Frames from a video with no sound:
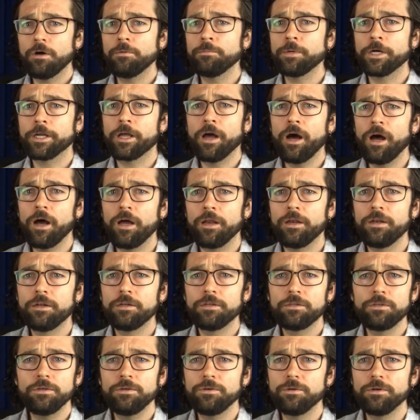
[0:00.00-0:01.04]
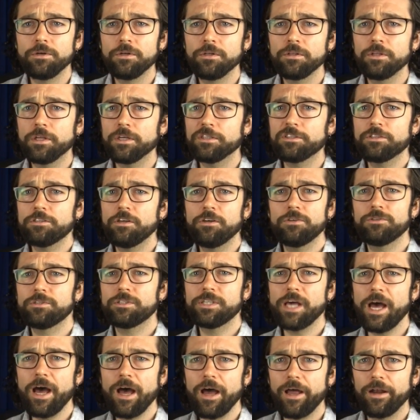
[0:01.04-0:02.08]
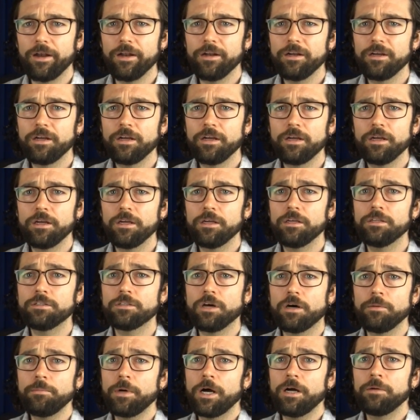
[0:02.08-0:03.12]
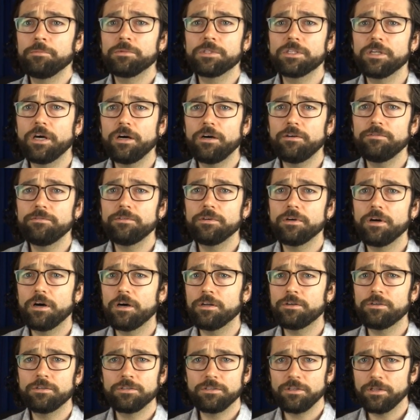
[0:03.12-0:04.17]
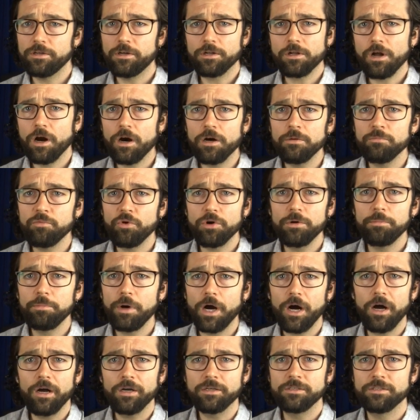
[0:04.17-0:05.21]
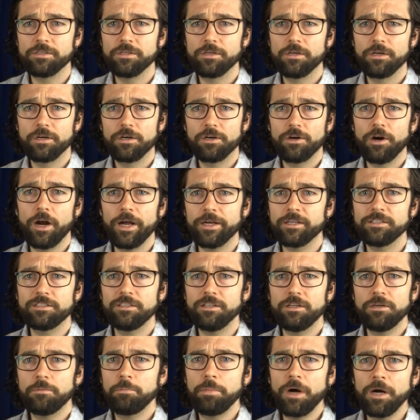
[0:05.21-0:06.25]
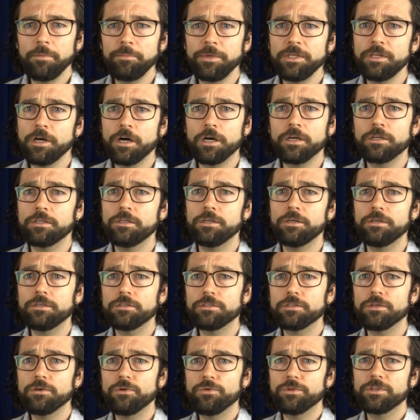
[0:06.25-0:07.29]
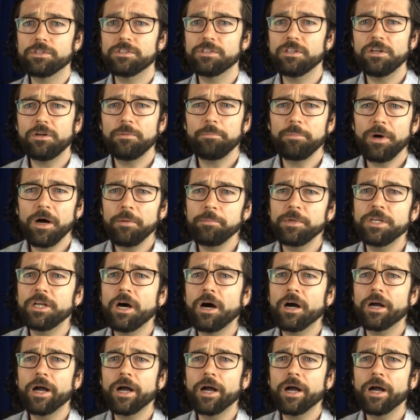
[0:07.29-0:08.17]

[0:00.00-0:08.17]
oh my God, dude, that's so sad. He's all by himself, under his little cardboard box, crying his little puppy dog tears with his little puppy dog